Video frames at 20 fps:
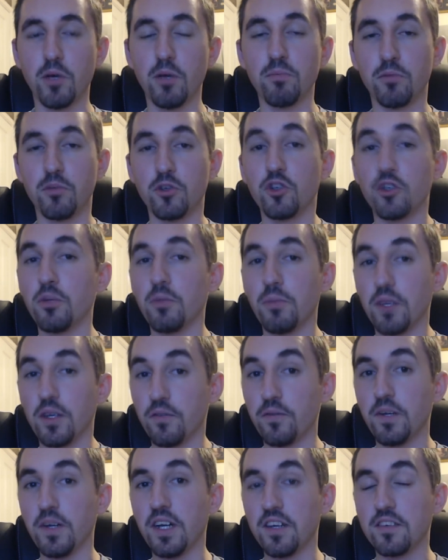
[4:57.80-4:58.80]
I'm
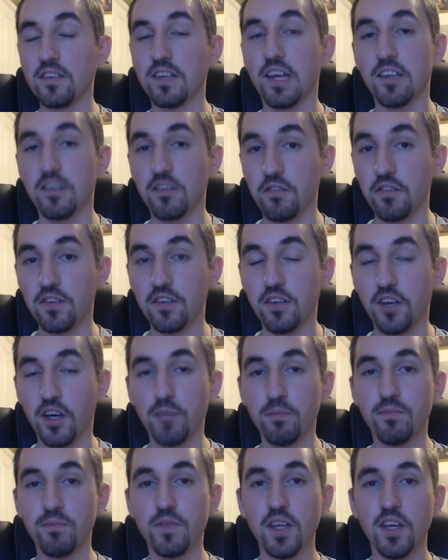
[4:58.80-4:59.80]
presuming Felix gets her in
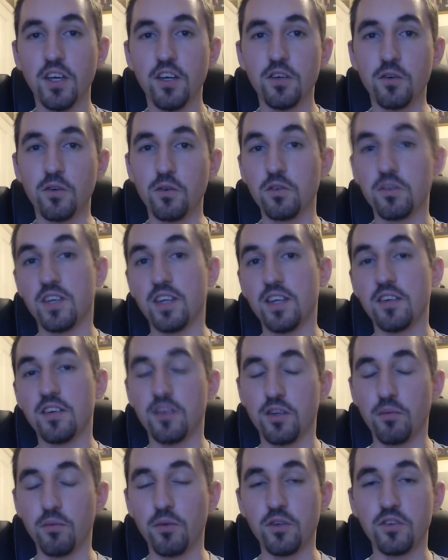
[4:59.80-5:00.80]
time, or
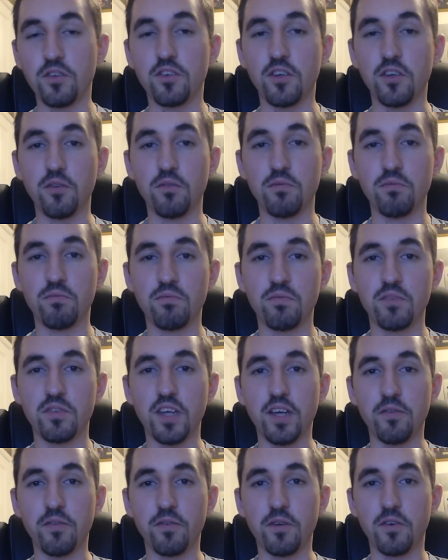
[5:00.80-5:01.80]
sends someone to
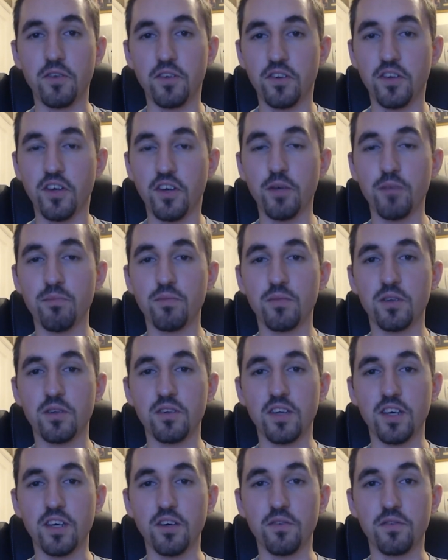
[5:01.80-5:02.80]
save her in time,
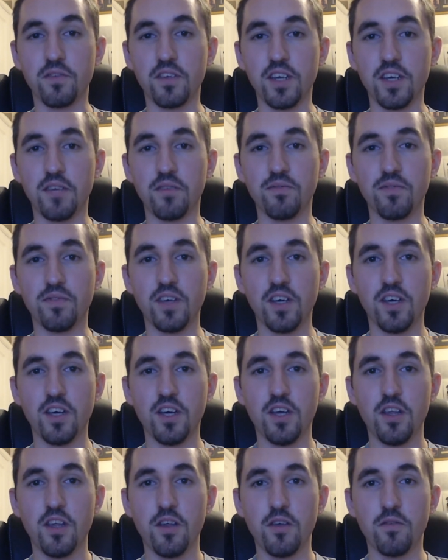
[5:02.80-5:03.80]
because obviously
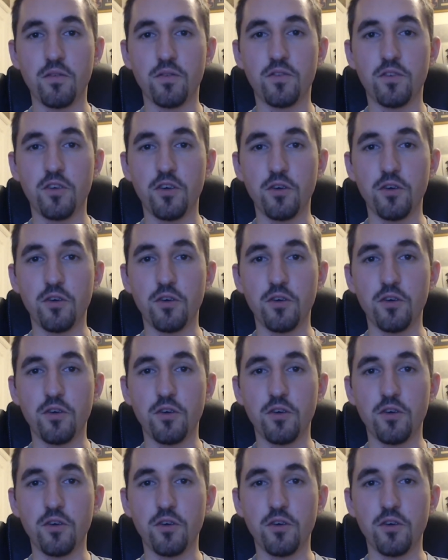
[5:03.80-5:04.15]
with